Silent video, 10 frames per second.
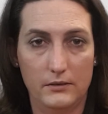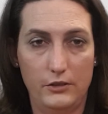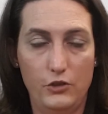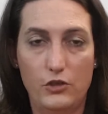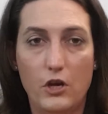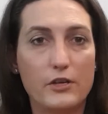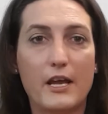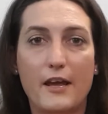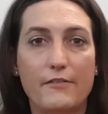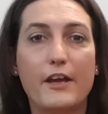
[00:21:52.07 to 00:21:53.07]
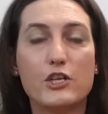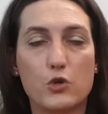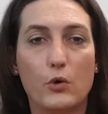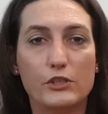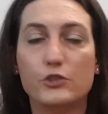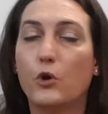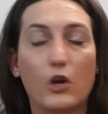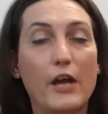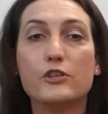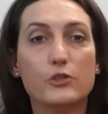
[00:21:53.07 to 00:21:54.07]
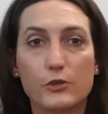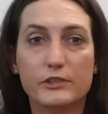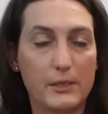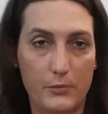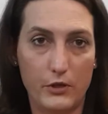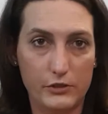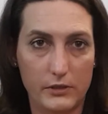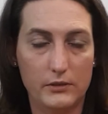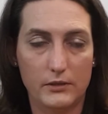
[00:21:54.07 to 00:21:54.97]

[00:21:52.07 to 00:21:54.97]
You don't have a choice. You're going to lose that person.